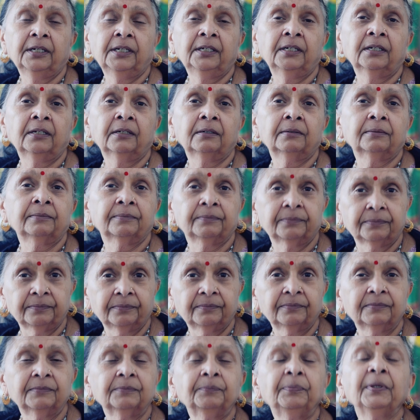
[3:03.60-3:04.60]
in a
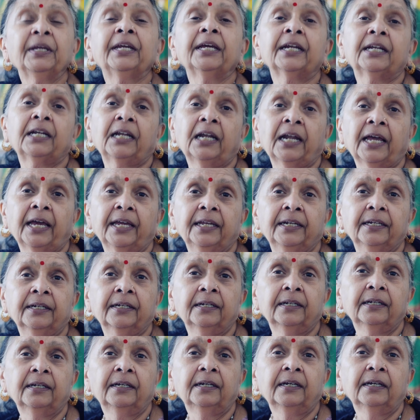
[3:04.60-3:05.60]
picket line.
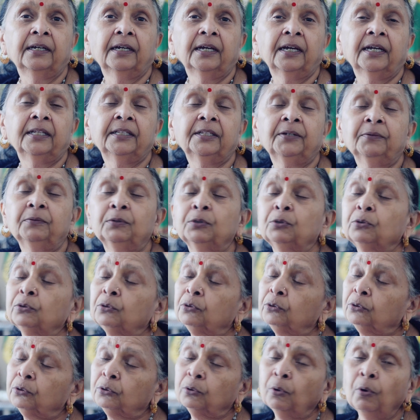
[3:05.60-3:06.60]
And there was
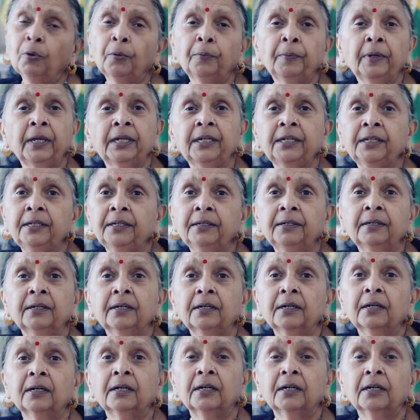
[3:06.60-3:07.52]
so many,